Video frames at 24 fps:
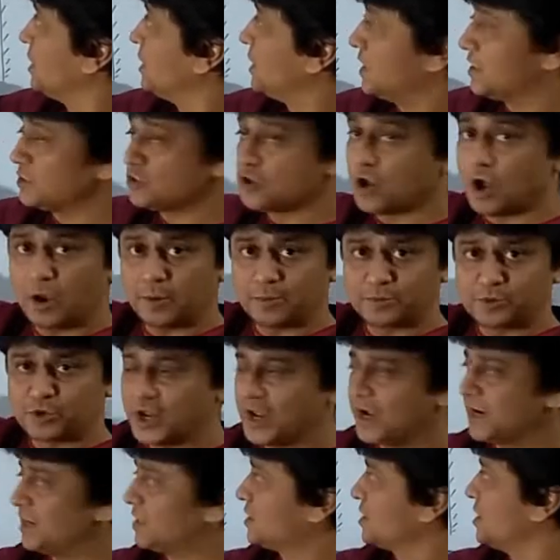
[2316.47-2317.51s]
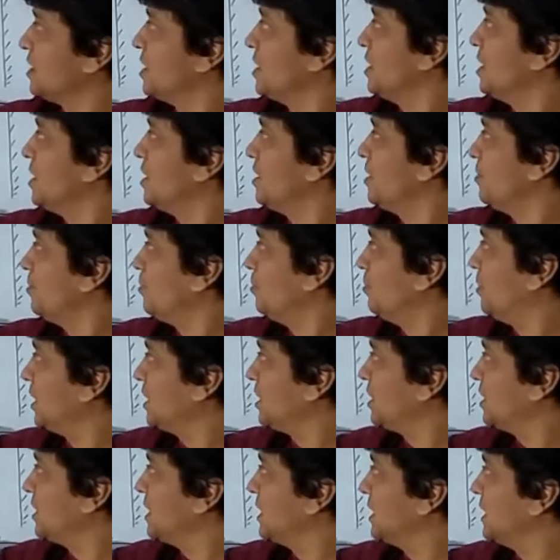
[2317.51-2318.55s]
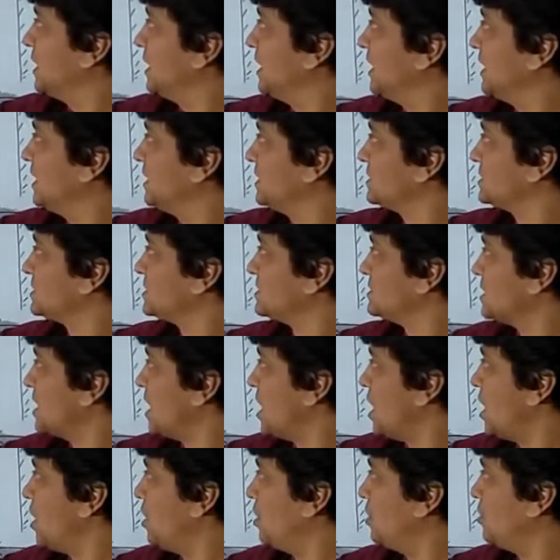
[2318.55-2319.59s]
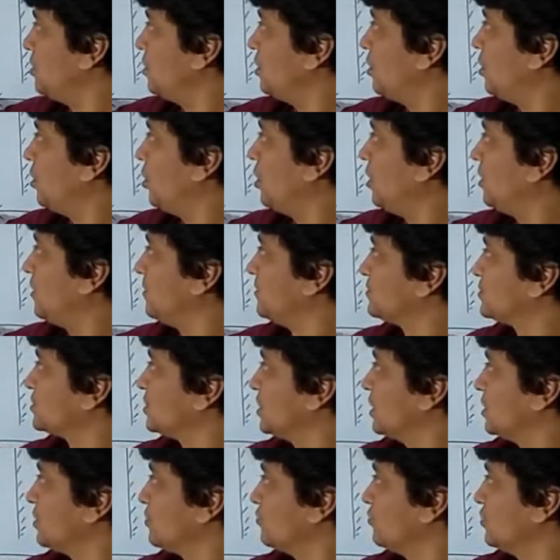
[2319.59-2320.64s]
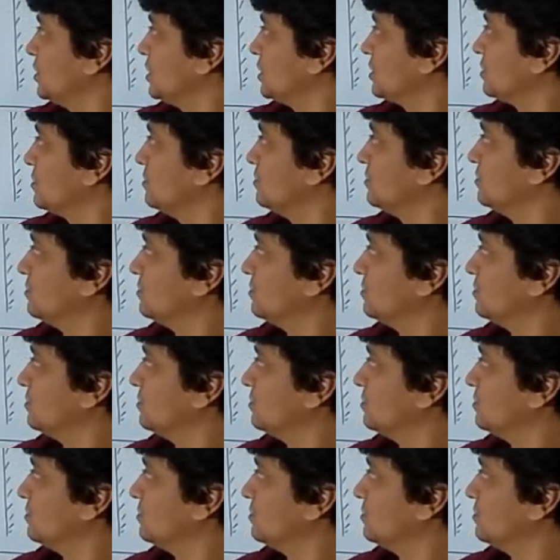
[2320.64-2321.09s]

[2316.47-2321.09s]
is object but is now observer.